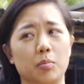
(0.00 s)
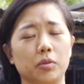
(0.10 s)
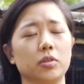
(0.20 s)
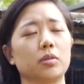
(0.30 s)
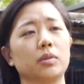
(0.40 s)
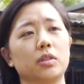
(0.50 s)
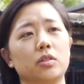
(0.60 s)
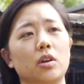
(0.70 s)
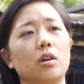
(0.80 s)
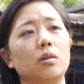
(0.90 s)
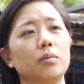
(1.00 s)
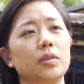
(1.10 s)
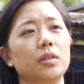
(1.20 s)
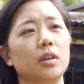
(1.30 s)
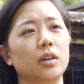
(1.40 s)
pollution with the
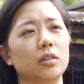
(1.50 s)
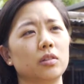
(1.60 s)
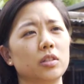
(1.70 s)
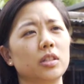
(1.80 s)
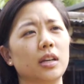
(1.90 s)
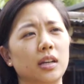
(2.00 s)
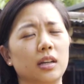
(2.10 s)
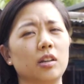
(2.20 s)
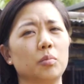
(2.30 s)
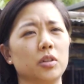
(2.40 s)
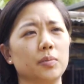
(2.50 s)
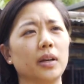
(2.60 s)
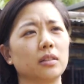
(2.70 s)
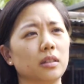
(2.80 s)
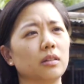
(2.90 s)
stoves. So just getting another
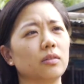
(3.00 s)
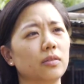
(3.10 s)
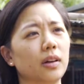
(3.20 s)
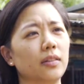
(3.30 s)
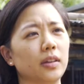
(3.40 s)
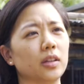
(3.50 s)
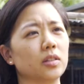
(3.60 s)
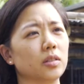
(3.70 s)
perspective, I think, is